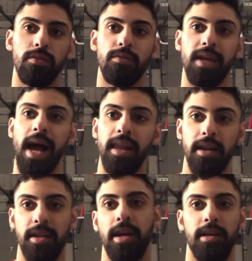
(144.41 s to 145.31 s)

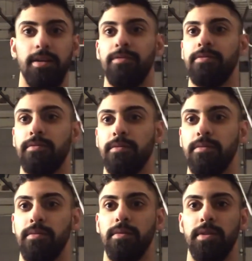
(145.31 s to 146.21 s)
reality, kind of.
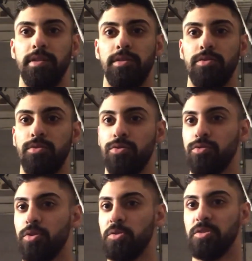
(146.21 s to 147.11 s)
This is through
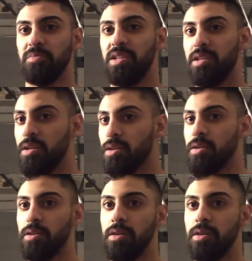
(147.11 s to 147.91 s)
social media